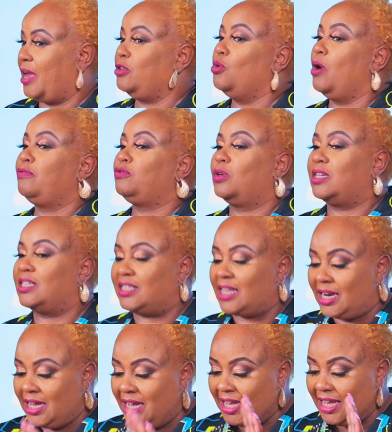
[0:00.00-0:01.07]
You have to understand,
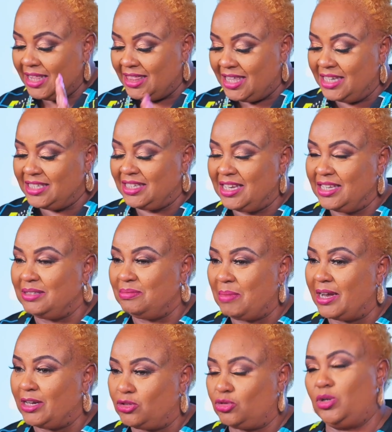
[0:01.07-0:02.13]
this is
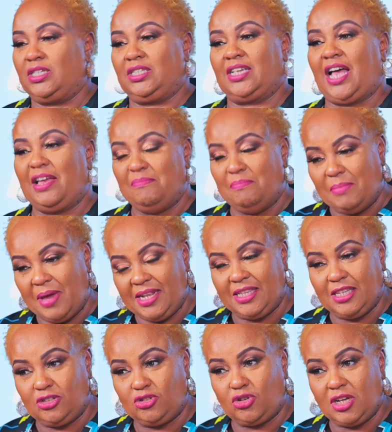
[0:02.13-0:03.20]
my choice. I made
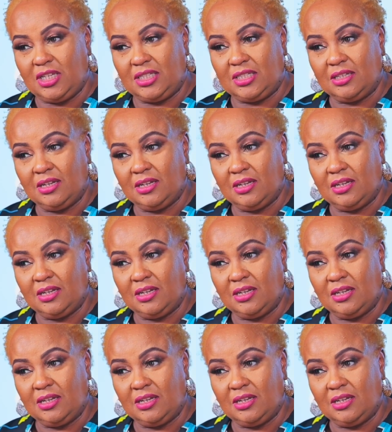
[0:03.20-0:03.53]
this choice,